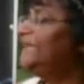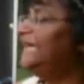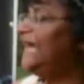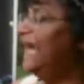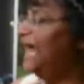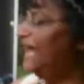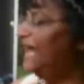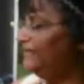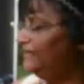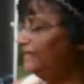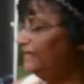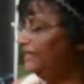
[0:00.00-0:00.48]

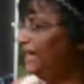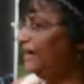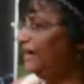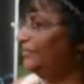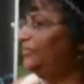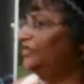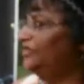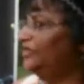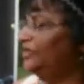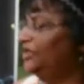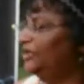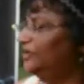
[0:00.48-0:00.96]
Yes,
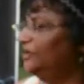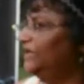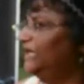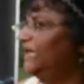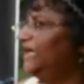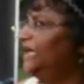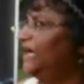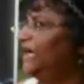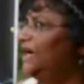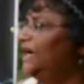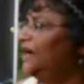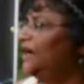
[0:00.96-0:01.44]

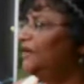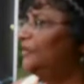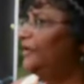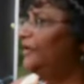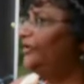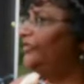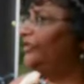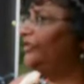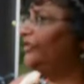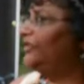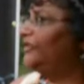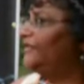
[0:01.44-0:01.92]
absolutely.
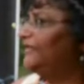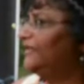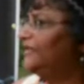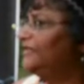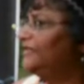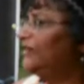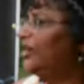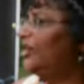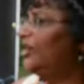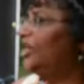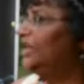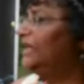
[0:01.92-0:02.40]
We
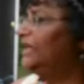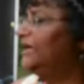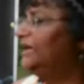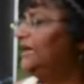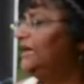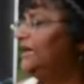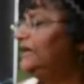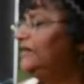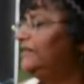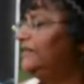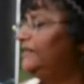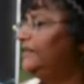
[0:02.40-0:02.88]
service all the
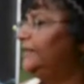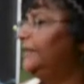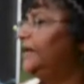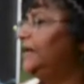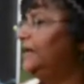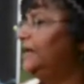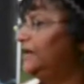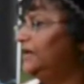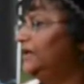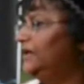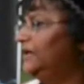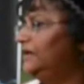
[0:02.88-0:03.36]
Native
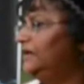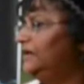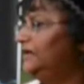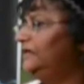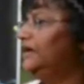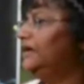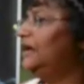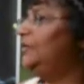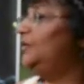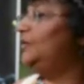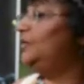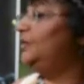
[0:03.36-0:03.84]

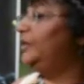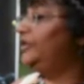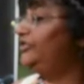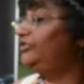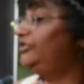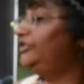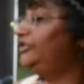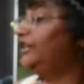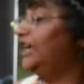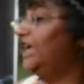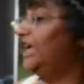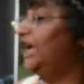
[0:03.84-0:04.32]
Americans that would
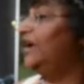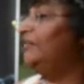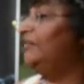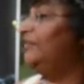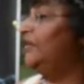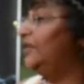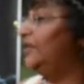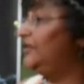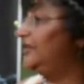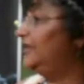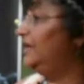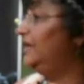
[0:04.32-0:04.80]
wish to
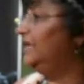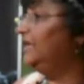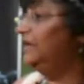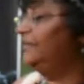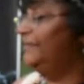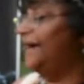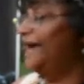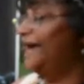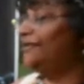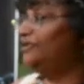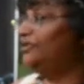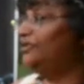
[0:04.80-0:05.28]
come that are in the
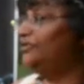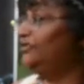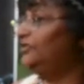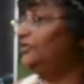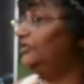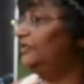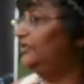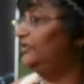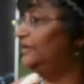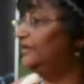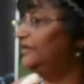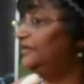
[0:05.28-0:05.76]

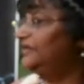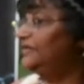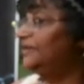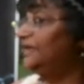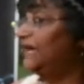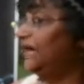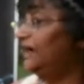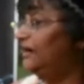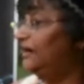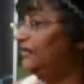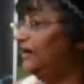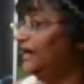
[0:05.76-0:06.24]
Massachusetts
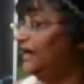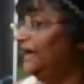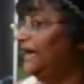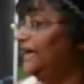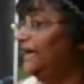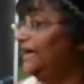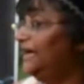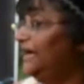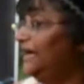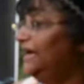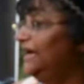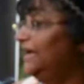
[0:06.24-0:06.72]
area.